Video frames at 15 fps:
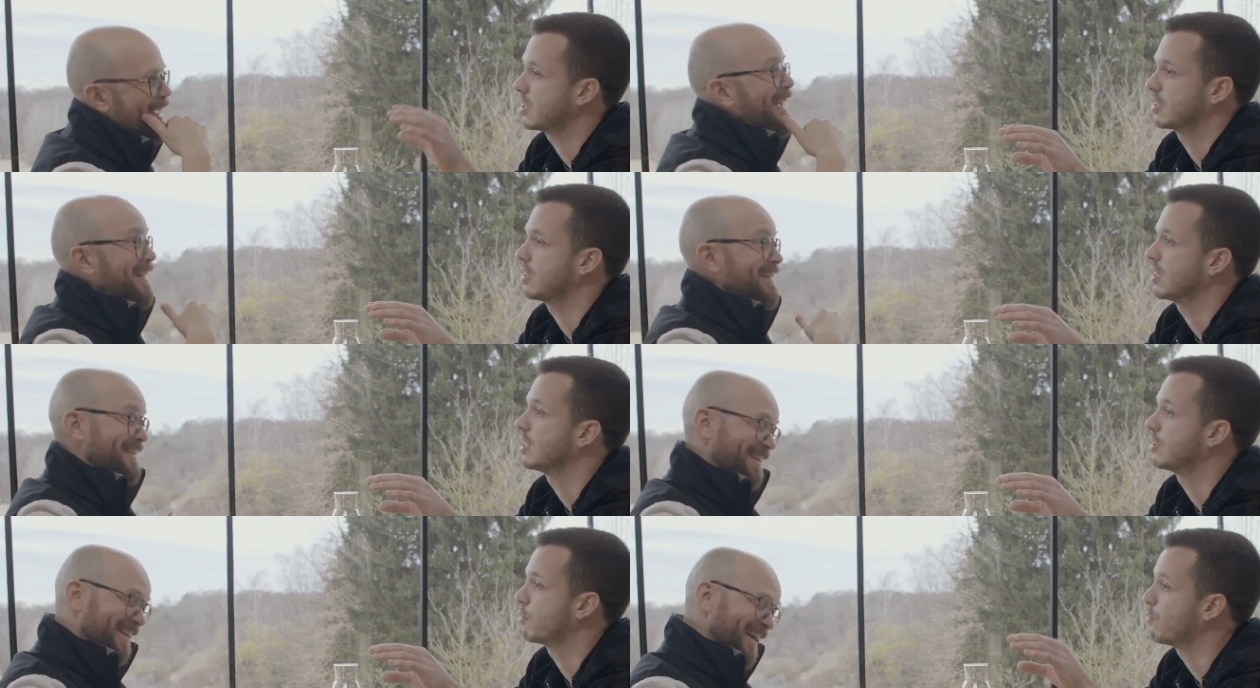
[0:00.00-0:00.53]

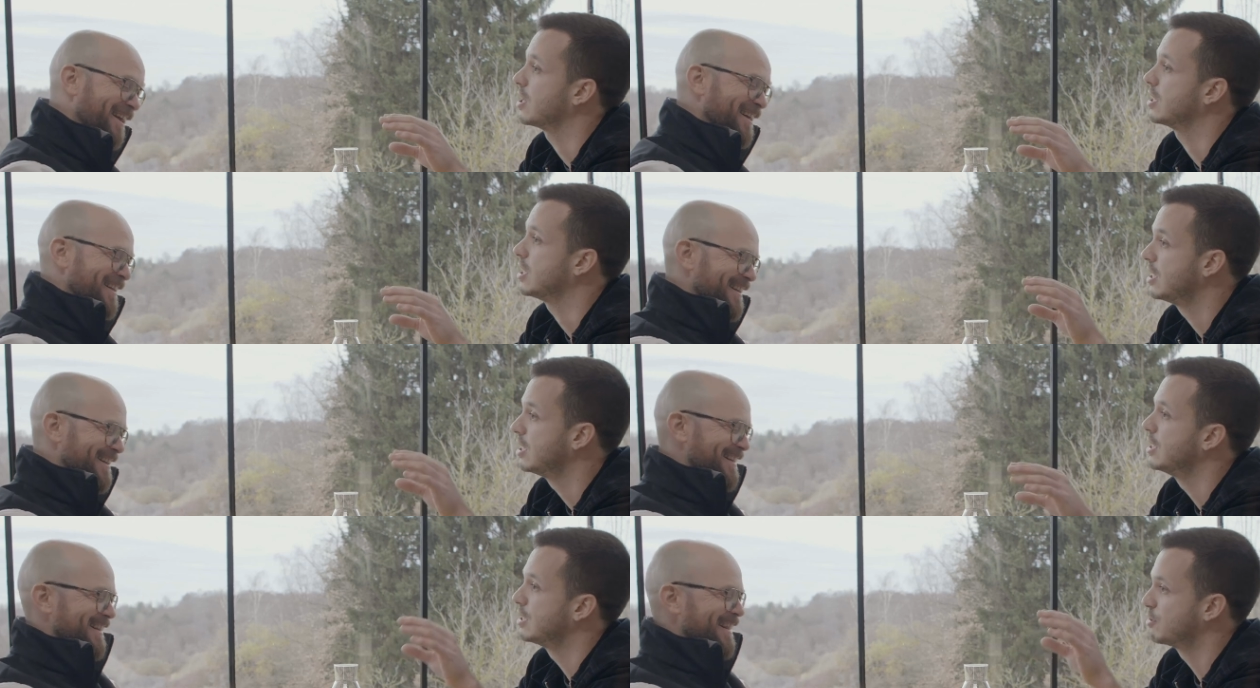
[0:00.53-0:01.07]
Speaker 1: are the one
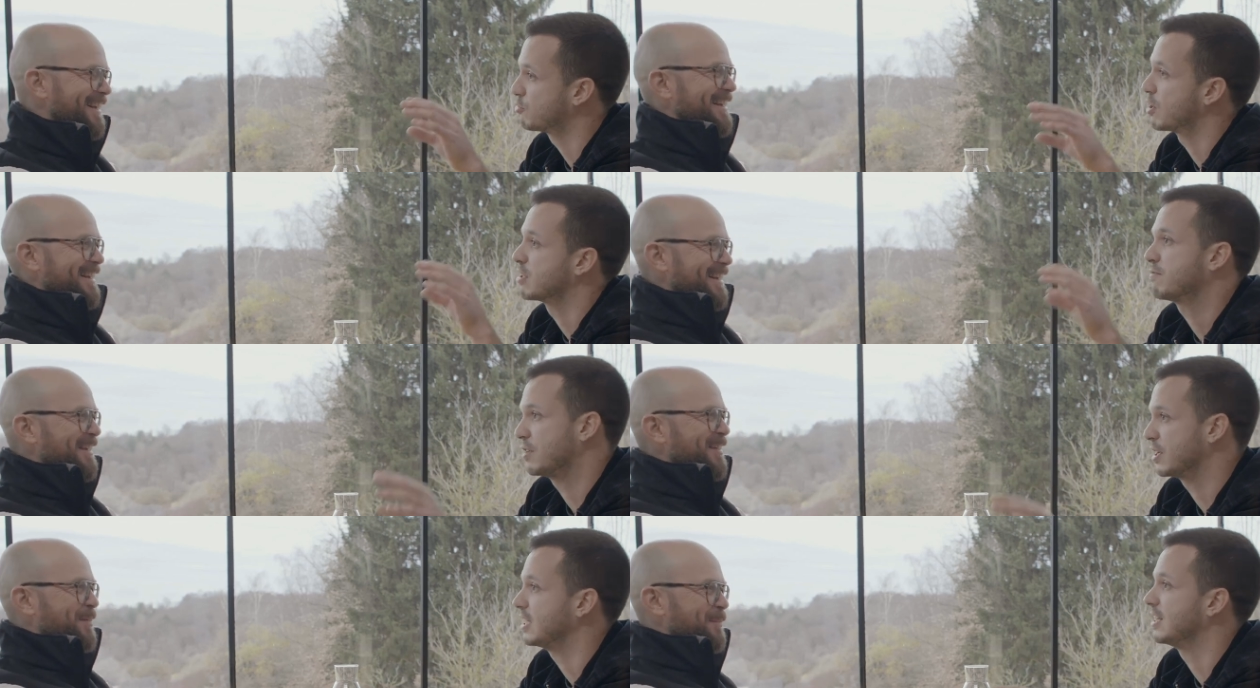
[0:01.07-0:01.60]

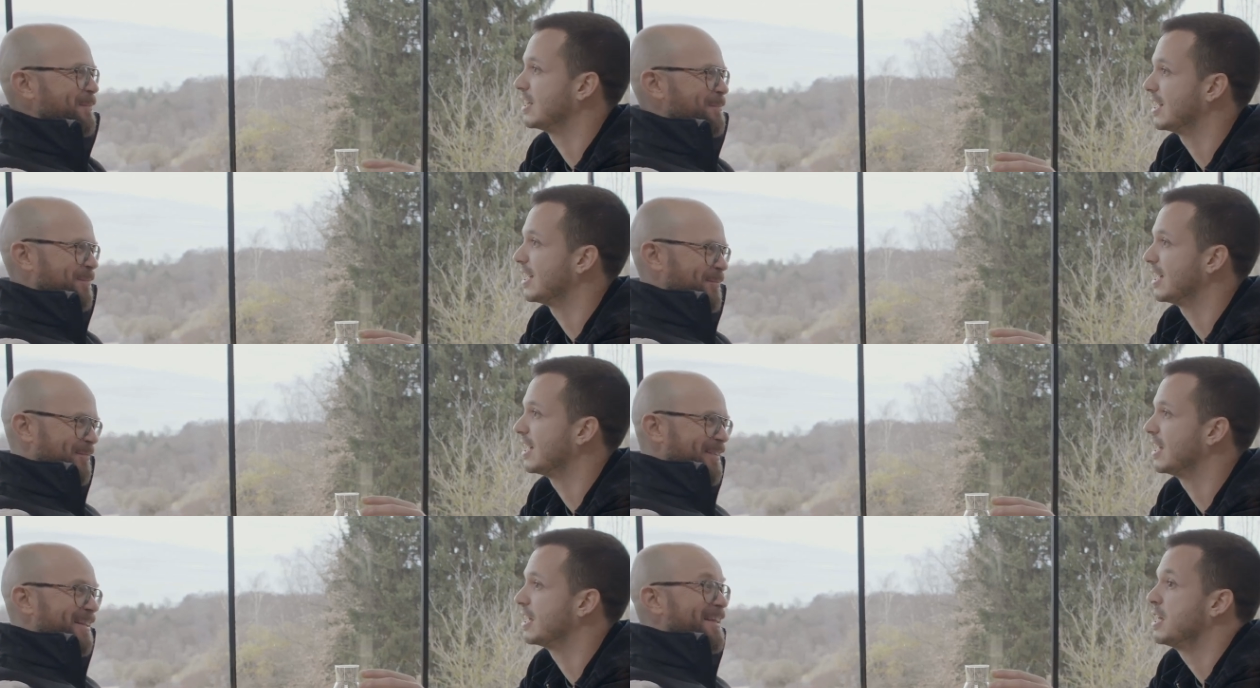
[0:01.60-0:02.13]
transferring
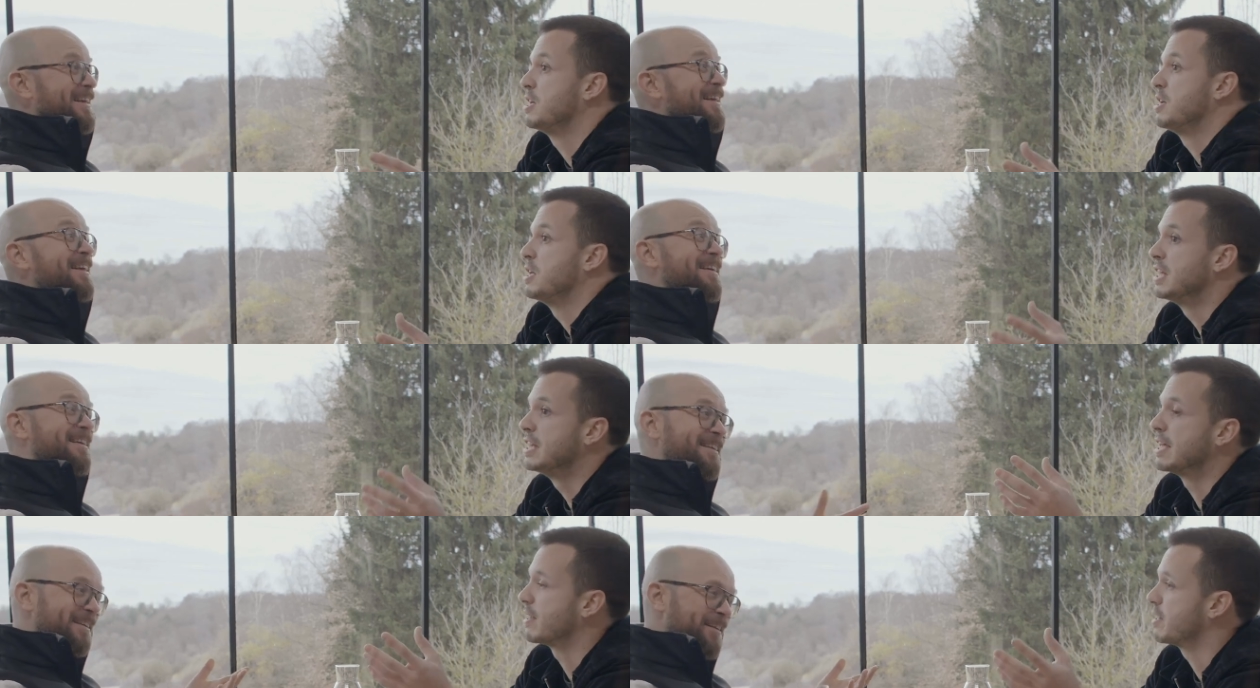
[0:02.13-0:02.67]
the
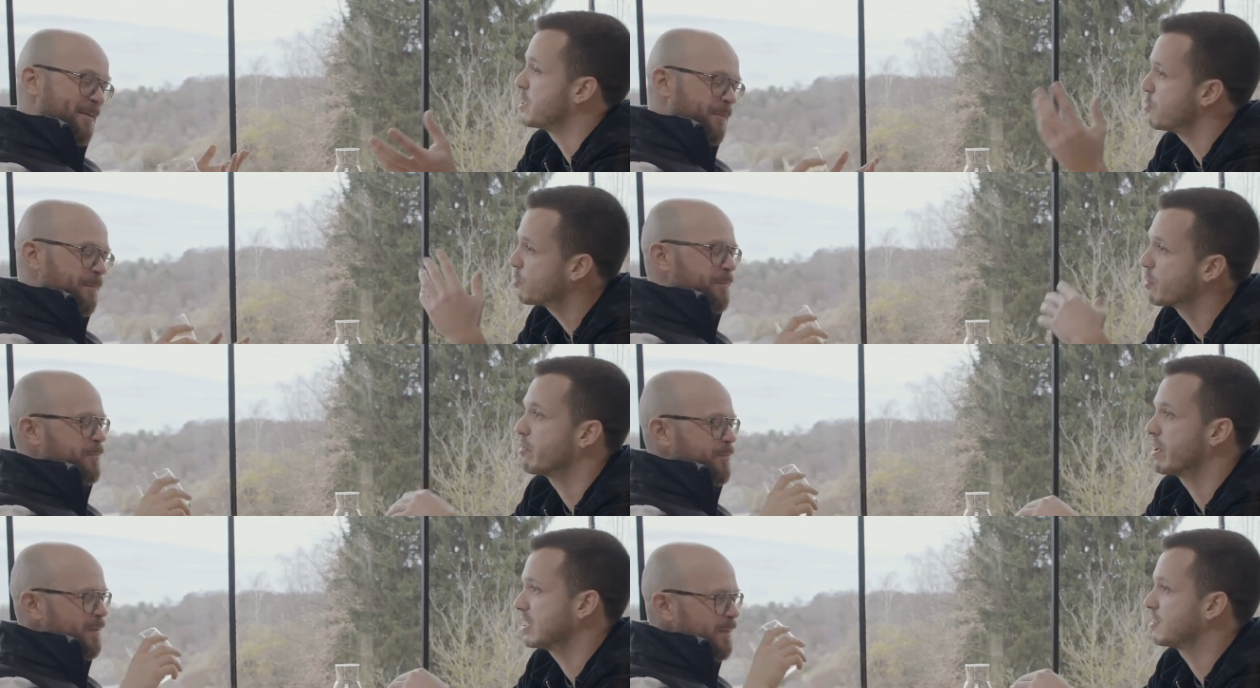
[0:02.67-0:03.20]
new
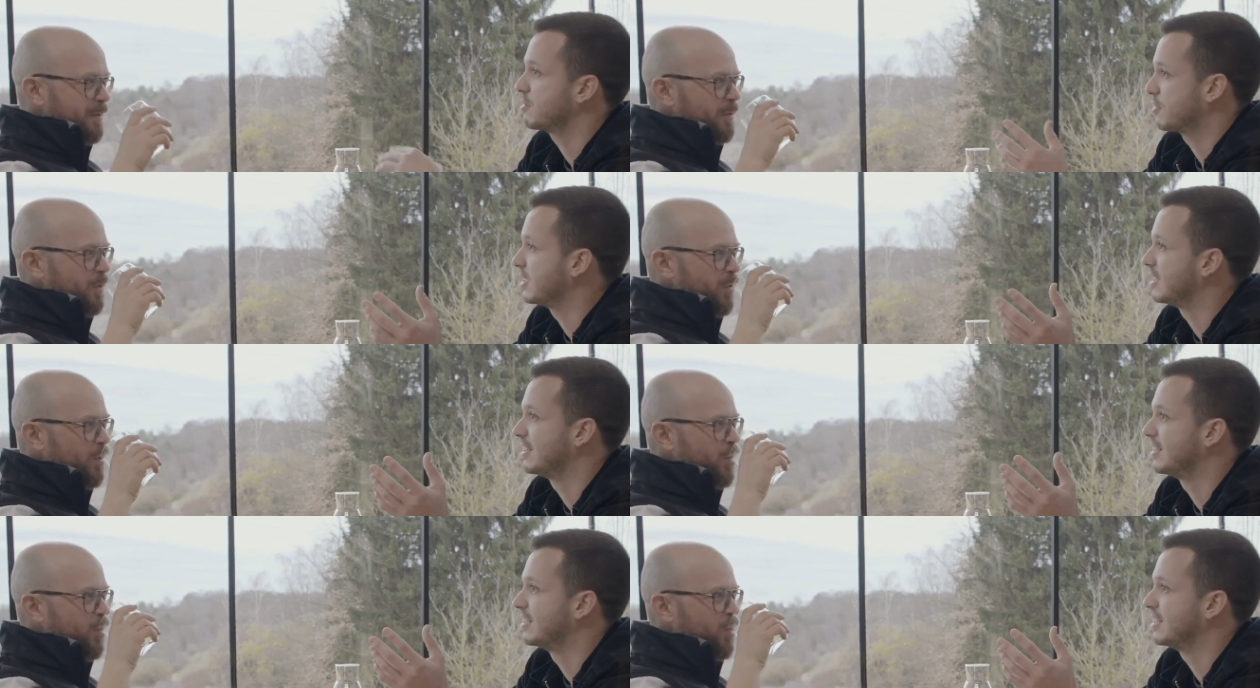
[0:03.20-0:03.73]
creation
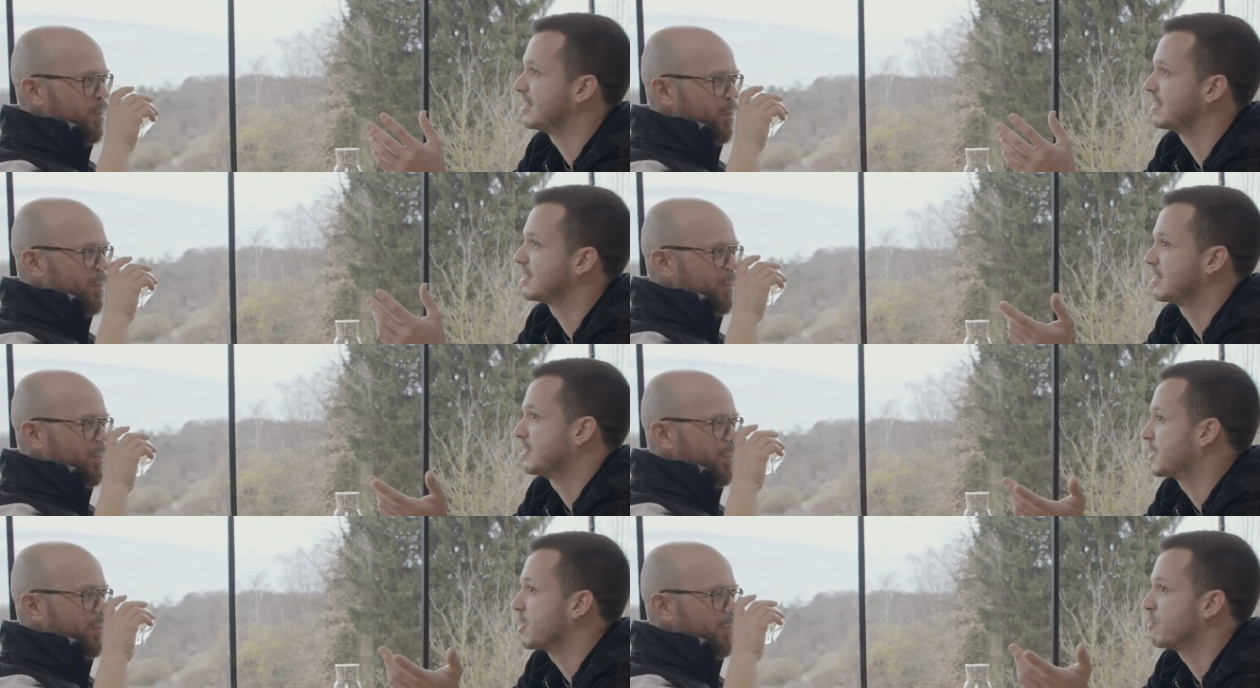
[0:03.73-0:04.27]
in
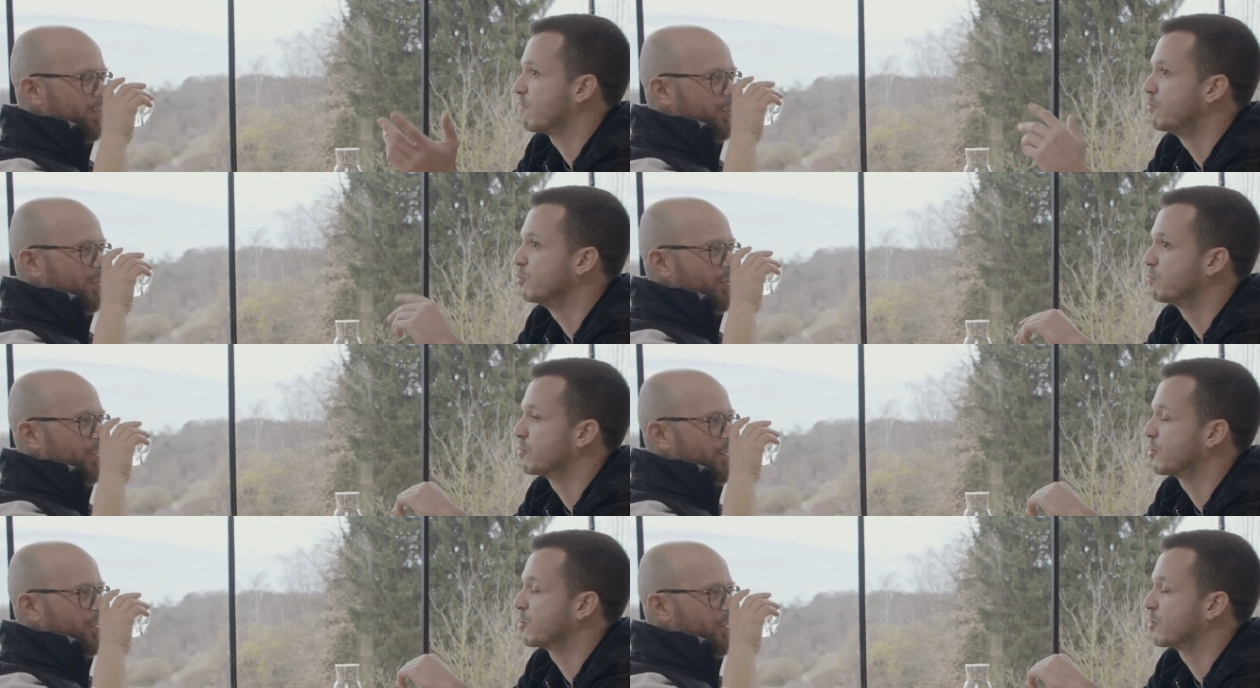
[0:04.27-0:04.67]
this kind of food